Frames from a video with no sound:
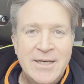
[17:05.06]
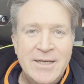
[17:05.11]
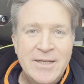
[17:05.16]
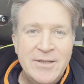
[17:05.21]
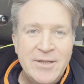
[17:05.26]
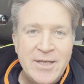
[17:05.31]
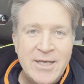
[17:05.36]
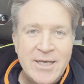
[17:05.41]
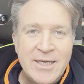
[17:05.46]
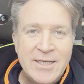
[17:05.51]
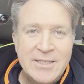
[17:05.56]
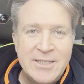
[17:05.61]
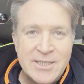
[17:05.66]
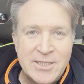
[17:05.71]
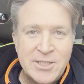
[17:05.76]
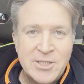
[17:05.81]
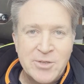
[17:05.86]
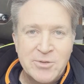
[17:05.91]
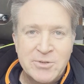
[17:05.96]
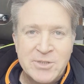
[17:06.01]
the
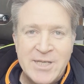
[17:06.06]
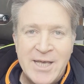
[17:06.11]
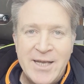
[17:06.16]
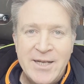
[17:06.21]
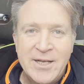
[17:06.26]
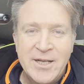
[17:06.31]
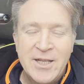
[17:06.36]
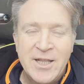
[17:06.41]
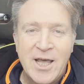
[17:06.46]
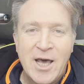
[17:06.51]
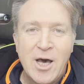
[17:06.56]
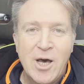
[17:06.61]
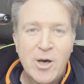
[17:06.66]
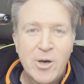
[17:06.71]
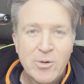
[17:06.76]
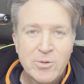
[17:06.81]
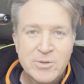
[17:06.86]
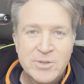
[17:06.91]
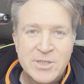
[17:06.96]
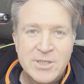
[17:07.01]
distal tendon that
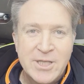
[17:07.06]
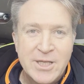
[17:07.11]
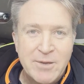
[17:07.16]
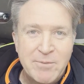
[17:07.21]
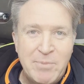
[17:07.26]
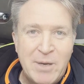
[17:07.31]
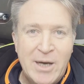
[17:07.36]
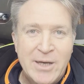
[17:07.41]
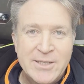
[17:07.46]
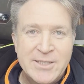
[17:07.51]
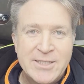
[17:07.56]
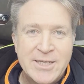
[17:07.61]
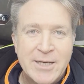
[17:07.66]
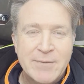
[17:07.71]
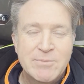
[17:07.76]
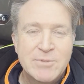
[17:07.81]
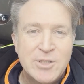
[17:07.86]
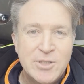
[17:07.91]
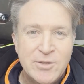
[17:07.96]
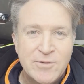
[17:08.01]
holds the
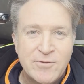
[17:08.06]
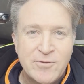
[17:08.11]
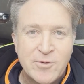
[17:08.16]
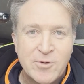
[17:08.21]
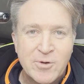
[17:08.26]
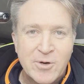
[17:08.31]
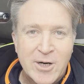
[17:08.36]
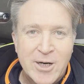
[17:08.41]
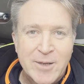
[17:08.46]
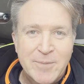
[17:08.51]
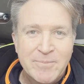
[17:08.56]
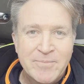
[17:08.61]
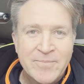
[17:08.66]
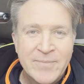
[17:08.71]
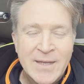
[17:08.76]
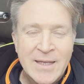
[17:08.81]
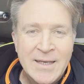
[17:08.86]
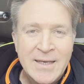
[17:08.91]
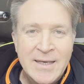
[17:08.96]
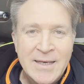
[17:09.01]
bicep to your forearm.
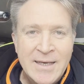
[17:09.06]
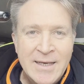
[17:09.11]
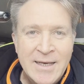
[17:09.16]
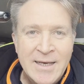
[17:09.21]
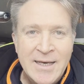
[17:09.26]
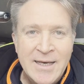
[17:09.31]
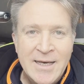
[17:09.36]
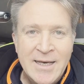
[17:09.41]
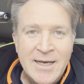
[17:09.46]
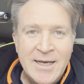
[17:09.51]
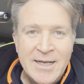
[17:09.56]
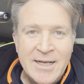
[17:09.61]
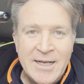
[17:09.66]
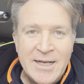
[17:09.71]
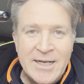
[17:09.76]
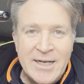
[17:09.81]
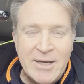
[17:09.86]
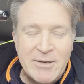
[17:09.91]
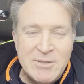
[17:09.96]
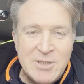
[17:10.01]

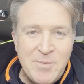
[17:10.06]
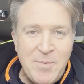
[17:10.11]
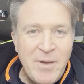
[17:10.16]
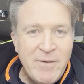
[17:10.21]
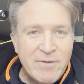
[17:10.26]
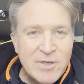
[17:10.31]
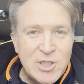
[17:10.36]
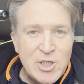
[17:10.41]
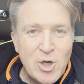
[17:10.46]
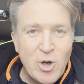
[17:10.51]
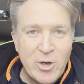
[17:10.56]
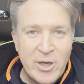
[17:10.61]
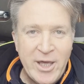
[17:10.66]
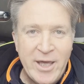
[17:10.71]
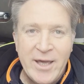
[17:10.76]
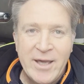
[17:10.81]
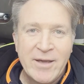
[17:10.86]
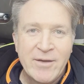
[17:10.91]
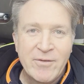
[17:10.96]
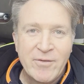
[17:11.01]
Now, it was a bit of a
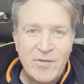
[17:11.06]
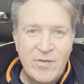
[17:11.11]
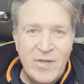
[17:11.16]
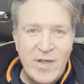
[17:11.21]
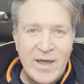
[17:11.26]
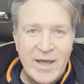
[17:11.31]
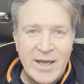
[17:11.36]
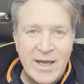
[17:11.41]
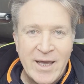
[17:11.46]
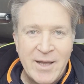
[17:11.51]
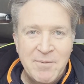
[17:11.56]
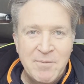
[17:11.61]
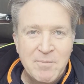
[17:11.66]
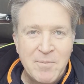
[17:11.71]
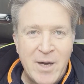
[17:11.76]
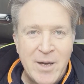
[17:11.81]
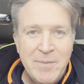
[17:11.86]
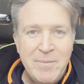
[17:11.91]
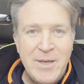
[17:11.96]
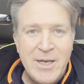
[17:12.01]
shocking thing, and
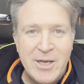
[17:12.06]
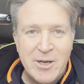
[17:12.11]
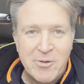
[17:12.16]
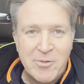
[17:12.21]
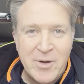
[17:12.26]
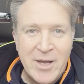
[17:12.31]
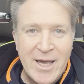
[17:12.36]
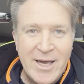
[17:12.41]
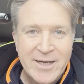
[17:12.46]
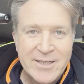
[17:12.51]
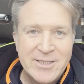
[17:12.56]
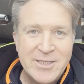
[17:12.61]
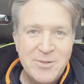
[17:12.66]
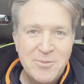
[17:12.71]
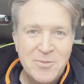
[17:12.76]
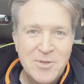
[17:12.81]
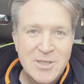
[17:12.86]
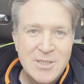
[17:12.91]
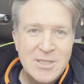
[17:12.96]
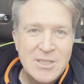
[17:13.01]
my immediate reaction
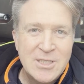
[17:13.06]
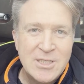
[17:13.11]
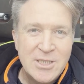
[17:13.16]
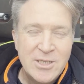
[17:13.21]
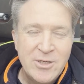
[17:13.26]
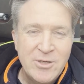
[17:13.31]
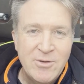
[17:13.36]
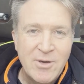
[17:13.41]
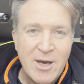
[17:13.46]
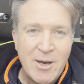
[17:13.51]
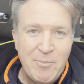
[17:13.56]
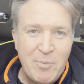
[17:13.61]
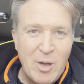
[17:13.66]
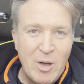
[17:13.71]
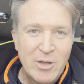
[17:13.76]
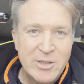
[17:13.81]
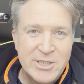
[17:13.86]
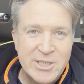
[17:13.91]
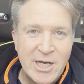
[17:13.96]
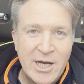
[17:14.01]
was to
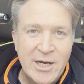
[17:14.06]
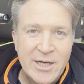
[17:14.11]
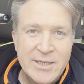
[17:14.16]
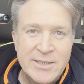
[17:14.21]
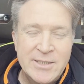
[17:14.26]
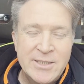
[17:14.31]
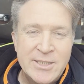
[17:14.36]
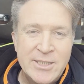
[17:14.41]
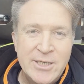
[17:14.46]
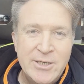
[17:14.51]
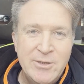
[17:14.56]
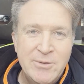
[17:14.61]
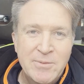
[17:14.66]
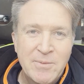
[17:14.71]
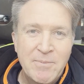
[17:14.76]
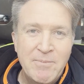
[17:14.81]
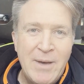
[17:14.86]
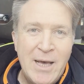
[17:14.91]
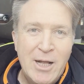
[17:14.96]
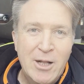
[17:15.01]
apologize to
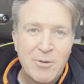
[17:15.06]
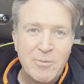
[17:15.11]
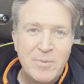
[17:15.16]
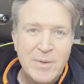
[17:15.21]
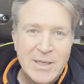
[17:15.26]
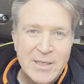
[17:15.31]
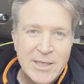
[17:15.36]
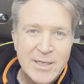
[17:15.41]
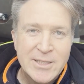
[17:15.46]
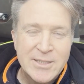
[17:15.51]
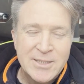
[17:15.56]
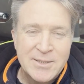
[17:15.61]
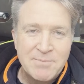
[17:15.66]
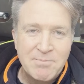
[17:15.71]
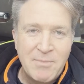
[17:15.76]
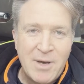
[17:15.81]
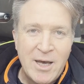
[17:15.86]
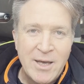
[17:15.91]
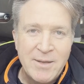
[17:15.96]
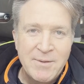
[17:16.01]
Mel, because
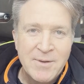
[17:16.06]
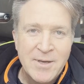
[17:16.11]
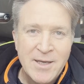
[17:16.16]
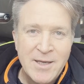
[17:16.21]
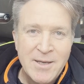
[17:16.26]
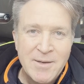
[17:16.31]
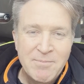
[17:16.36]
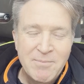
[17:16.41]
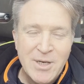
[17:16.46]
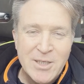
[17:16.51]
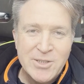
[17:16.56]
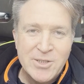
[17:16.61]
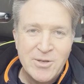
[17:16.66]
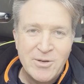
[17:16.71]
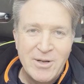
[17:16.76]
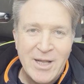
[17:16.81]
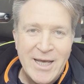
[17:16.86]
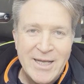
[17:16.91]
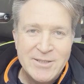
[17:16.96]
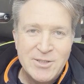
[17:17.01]
my muscle
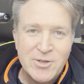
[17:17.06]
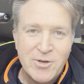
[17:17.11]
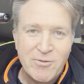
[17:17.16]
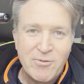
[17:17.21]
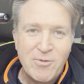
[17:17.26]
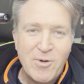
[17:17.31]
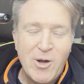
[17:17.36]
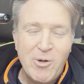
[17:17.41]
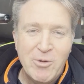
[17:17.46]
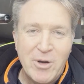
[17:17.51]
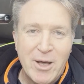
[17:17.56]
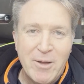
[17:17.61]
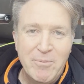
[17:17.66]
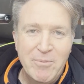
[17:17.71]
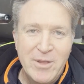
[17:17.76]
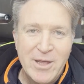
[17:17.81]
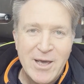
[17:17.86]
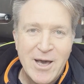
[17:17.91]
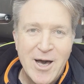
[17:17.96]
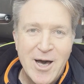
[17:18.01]
had sort of rolled up
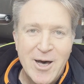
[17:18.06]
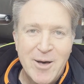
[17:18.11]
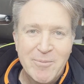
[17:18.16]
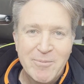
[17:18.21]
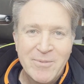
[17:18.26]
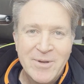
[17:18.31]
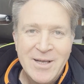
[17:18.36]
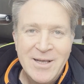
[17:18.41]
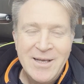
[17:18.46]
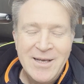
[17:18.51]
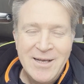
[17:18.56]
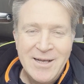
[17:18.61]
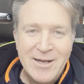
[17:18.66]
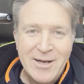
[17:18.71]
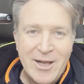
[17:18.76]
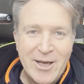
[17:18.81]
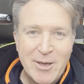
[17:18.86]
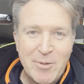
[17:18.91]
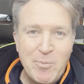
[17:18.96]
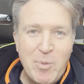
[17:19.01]
the arm
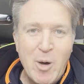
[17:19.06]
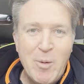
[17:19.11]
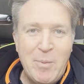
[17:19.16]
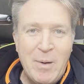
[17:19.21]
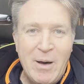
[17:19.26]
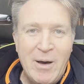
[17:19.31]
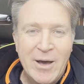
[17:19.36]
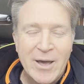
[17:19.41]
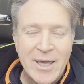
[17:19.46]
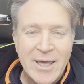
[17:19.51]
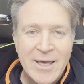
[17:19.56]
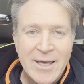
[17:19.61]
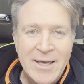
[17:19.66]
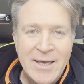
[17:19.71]
like Popeye,